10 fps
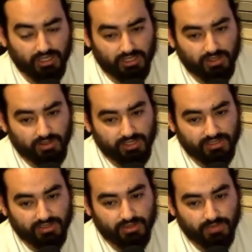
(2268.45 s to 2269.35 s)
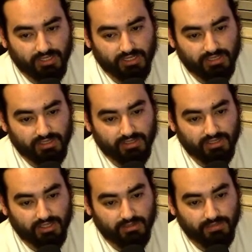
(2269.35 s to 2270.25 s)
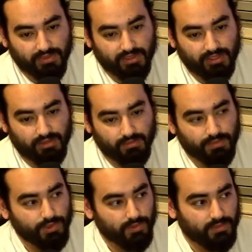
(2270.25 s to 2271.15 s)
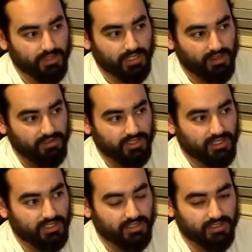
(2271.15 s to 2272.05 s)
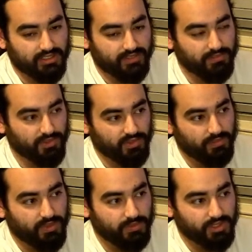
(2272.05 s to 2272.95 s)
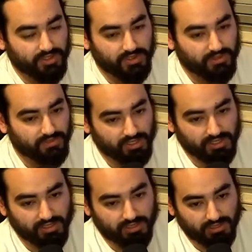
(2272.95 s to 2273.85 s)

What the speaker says: Cole hits a super kick to set up the boom on the outside. They've moved pretty much to the front of the